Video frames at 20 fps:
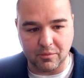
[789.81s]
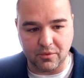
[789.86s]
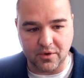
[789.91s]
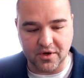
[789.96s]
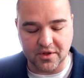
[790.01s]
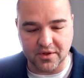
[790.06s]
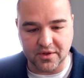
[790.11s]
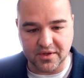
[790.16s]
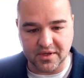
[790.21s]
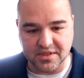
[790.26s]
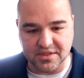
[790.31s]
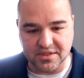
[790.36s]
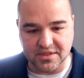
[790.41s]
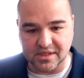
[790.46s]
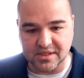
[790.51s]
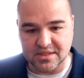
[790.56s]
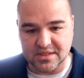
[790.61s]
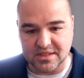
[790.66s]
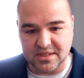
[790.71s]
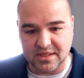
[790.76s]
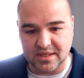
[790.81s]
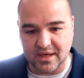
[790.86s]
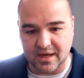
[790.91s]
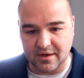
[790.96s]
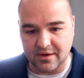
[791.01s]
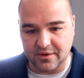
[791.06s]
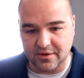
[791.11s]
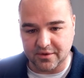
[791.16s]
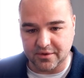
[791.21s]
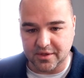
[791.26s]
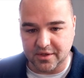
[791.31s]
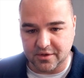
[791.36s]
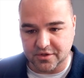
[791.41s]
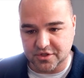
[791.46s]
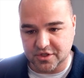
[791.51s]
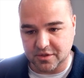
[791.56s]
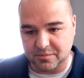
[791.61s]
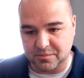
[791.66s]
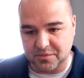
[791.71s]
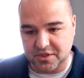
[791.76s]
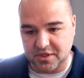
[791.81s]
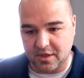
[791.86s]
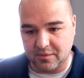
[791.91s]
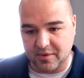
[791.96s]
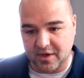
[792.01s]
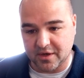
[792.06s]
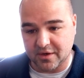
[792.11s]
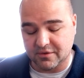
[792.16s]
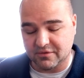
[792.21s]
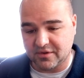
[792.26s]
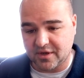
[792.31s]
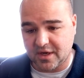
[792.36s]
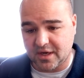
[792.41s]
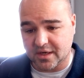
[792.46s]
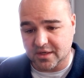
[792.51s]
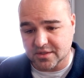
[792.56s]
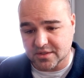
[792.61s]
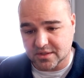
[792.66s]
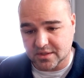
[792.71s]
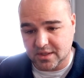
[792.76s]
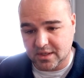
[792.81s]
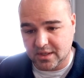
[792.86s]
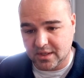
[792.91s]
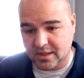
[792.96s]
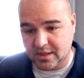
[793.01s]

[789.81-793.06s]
one of the things I see out of the leadership team at Navan is